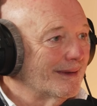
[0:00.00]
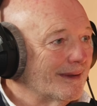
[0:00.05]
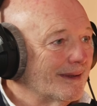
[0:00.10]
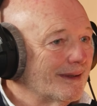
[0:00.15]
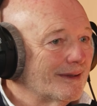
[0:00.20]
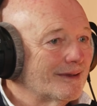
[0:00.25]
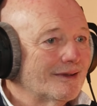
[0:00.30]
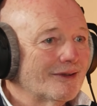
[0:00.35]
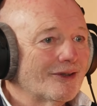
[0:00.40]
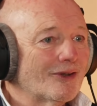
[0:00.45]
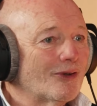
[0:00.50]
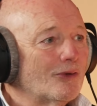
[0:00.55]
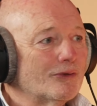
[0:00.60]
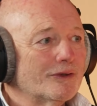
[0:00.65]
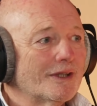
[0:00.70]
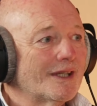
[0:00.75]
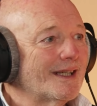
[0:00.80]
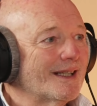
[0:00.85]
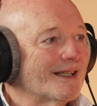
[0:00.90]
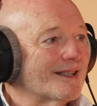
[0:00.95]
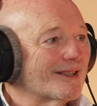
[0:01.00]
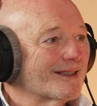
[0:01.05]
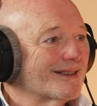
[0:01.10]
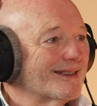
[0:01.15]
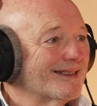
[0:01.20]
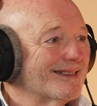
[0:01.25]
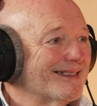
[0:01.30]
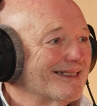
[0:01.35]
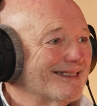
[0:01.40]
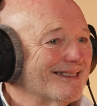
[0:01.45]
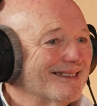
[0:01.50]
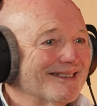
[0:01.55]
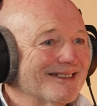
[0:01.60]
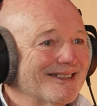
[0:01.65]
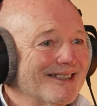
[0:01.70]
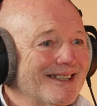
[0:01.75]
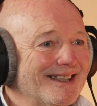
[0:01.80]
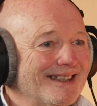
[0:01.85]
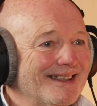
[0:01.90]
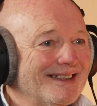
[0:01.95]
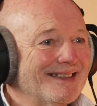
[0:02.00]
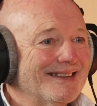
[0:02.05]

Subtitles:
It's not all nice, okay?